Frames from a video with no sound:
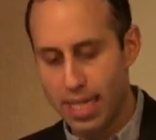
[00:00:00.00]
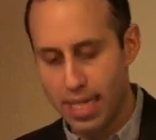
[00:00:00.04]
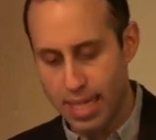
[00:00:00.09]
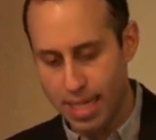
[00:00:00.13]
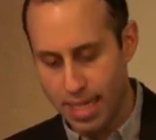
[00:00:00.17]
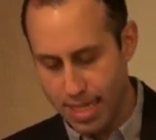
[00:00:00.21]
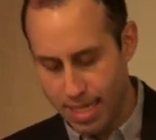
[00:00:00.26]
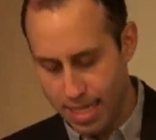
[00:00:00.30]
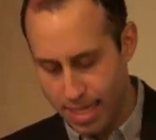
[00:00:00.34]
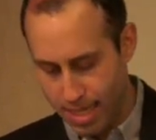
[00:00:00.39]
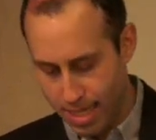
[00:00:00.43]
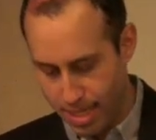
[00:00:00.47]

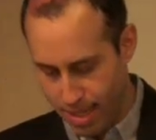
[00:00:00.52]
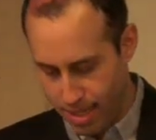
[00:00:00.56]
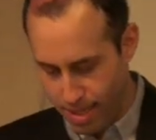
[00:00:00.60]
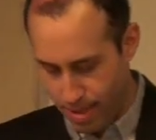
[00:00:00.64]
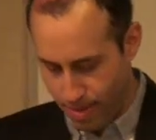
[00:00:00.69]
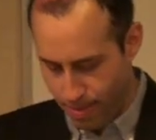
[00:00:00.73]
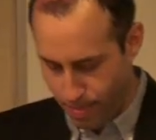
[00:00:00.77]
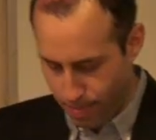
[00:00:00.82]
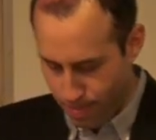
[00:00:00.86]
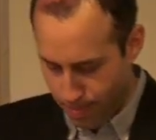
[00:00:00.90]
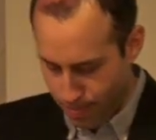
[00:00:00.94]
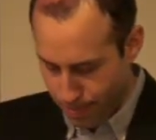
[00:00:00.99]

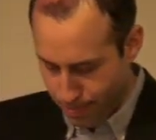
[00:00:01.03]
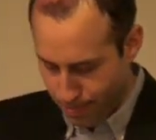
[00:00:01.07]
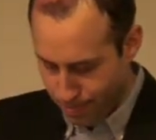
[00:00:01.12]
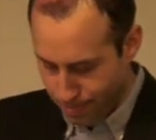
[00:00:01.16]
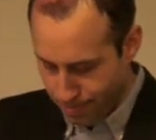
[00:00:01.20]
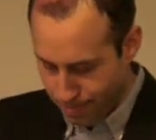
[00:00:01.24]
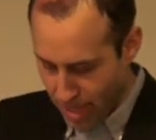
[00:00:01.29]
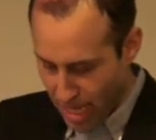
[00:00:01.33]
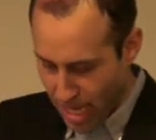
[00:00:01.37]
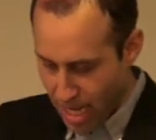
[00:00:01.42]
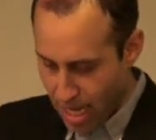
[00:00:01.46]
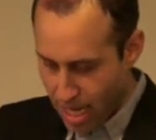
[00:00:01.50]
Um,
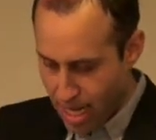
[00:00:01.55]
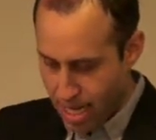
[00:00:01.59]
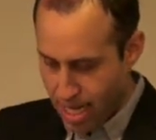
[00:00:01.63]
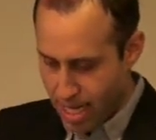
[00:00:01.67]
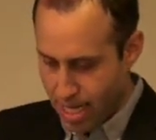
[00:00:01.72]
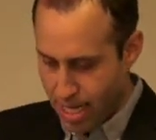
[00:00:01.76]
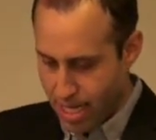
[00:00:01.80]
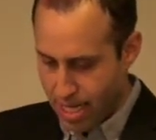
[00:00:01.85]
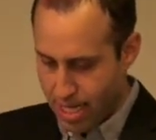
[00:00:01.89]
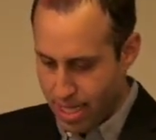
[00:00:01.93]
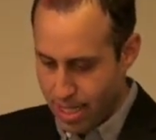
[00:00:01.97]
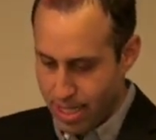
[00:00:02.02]

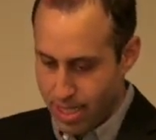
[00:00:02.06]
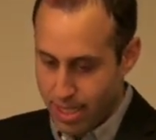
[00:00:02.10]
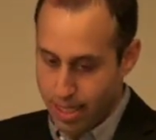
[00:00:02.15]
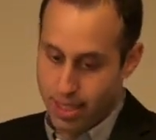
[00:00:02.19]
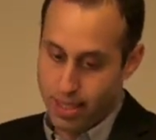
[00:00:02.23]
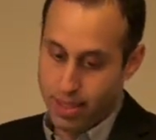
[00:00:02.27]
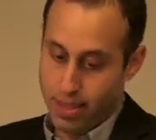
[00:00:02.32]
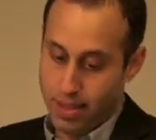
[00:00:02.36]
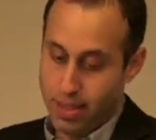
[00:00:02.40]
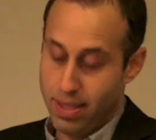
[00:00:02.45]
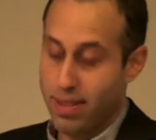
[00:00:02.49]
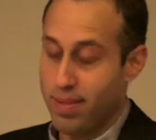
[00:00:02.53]

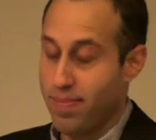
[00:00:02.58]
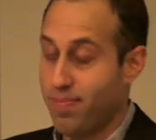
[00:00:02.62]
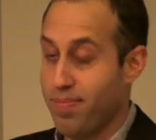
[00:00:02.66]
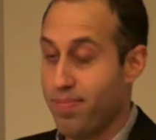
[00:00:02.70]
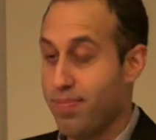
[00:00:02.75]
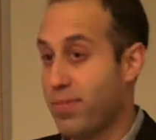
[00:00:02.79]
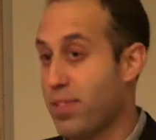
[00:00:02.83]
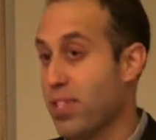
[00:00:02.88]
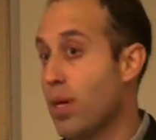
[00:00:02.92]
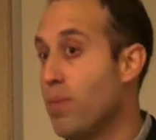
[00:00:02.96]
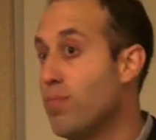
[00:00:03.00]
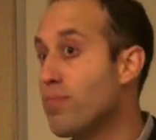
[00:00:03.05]
uh,
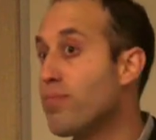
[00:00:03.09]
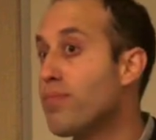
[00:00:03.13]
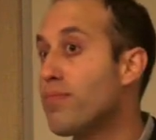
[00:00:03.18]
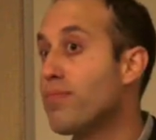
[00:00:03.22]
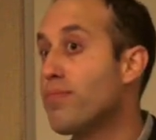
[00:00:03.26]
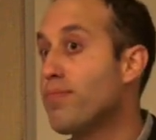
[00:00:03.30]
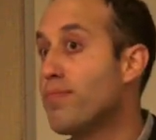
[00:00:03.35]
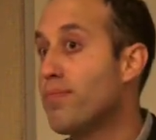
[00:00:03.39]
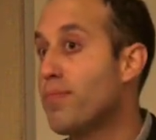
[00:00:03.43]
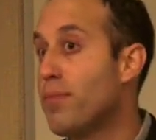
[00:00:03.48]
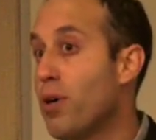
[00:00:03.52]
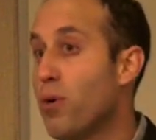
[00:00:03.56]
some
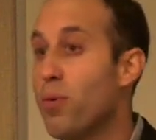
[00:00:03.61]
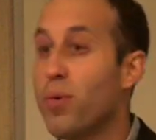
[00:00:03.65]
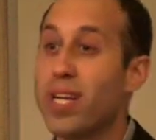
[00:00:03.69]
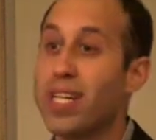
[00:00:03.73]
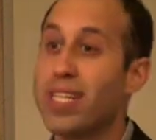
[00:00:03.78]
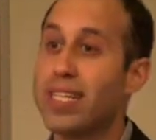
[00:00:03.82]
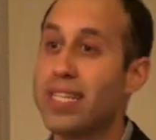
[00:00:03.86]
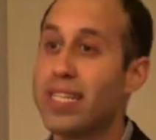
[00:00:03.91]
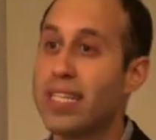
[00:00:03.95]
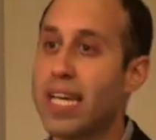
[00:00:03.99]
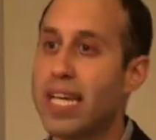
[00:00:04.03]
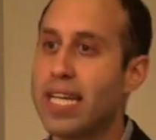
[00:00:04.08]

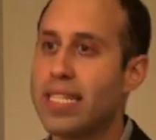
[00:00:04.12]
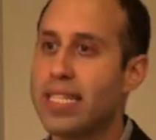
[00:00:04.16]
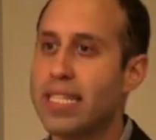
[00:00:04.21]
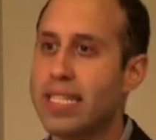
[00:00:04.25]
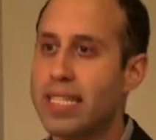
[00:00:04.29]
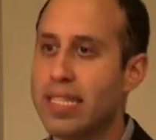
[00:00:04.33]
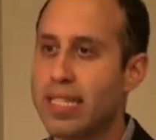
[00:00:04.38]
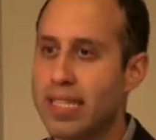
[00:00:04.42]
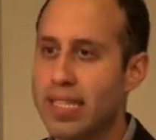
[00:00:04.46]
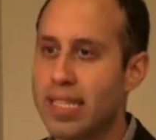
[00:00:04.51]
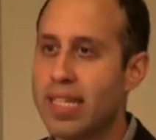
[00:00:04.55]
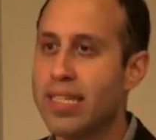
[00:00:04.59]
already in the
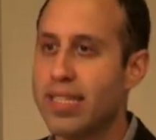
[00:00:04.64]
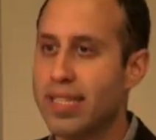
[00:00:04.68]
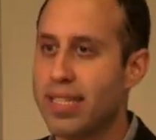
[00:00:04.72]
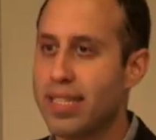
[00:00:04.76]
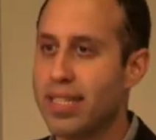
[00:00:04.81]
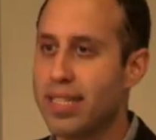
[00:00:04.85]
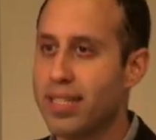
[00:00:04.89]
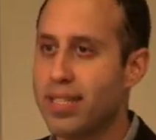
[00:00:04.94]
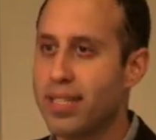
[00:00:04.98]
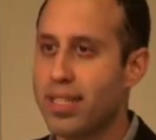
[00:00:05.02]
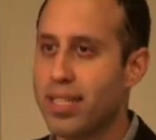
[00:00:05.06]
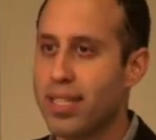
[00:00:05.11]

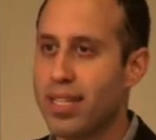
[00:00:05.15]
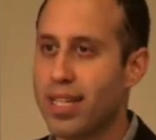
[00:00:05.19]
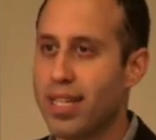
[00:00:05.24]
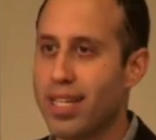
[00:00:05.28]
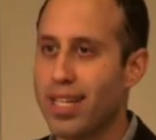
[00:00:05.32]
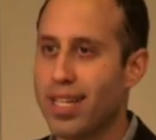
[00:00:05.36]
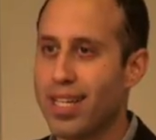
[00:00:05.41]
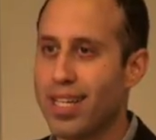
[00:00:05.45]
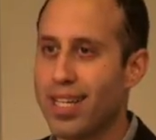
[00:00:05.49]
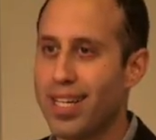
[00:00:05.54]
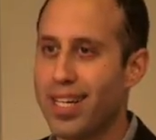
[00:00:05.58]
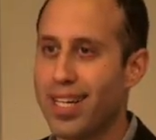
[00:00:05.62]
1860s.
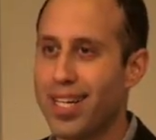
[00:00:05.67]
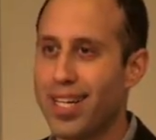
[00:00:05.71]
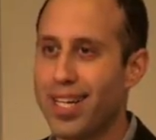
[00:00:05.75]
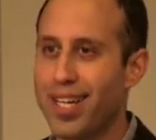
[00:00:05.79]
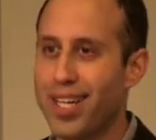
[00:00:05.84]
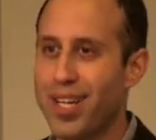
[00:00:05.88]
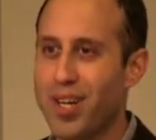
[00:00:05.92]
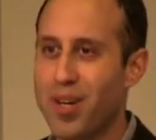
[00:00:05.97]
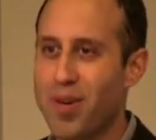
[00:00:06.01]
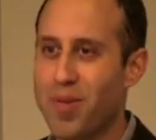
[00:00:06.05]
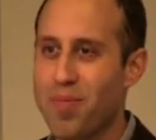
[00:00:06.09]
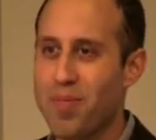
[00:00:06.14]

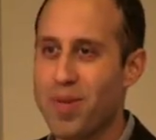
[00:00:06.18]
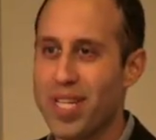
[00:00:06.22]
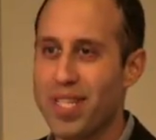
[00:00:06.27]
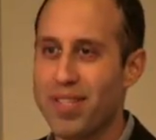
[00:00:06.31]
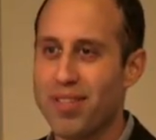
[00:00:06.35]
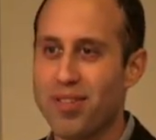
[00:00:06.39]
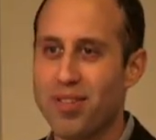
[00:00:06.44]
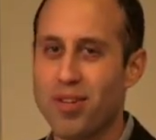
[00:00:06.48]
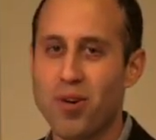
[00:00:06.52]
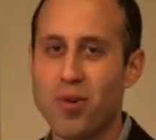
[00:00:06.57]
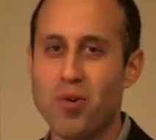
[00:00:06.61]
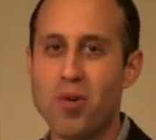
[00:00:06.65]
Um, and
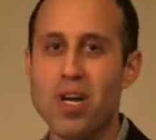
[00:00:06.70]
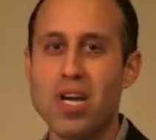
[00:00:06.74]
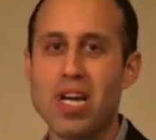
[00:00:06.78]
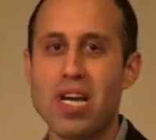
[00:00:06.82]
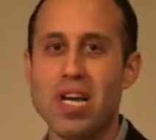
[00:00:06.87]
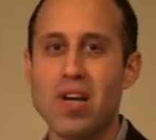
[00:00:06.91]
so